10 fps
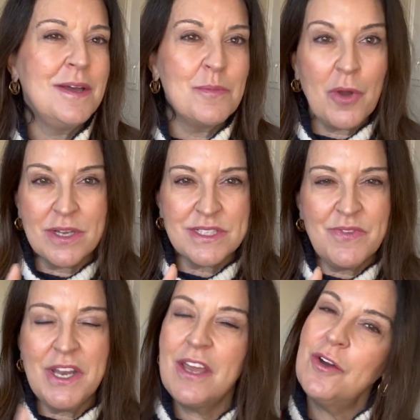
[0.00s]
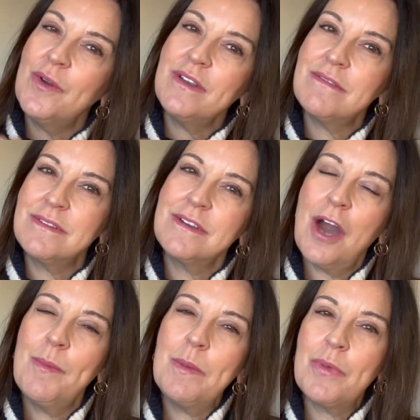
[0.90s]
Pause the video and
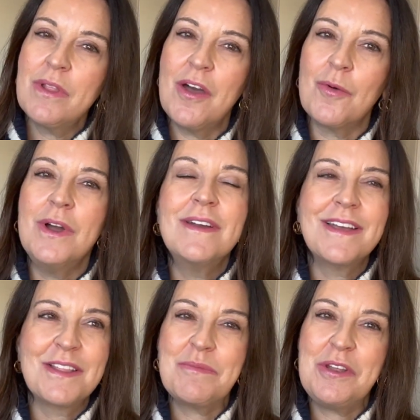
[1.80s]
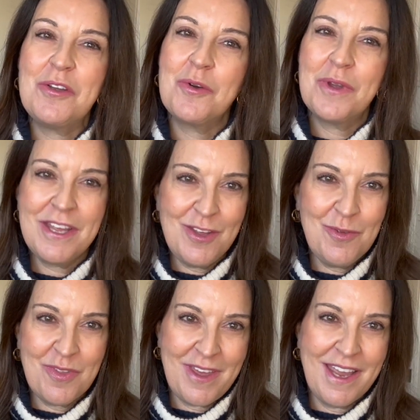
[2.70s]
comment below and let me know what you
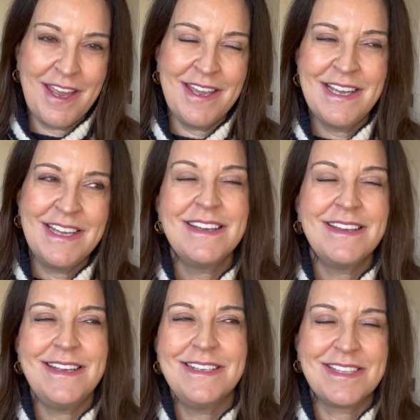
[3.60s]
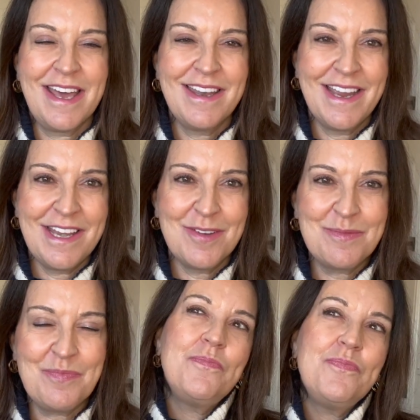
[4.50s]
think is that item.